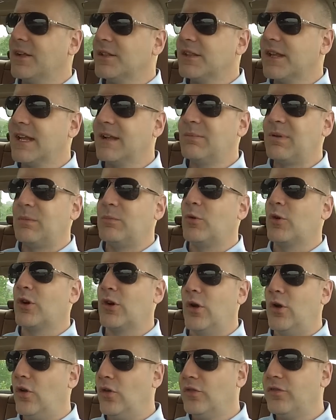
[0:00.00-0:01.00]
a little bit
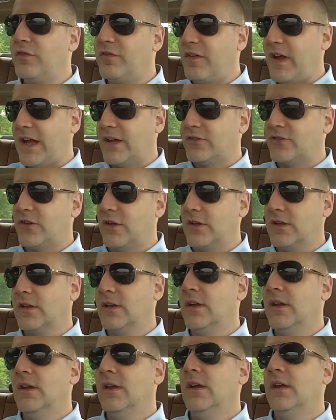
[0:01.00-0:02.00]
more
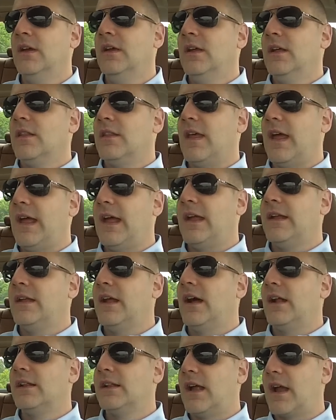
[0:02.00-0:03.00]
old-fashioned than
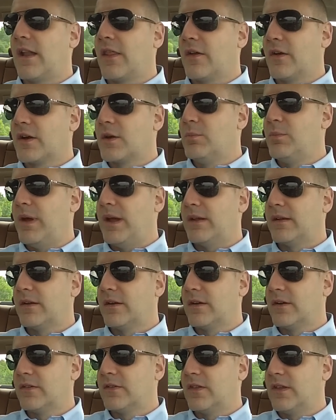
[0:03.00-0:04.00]
a lot of their
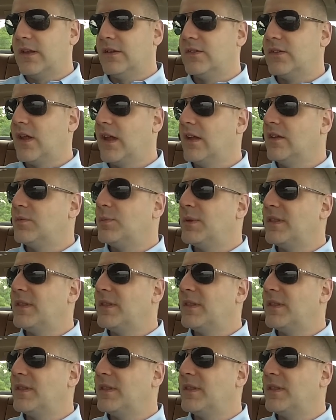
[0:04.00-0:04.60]
competitors these days,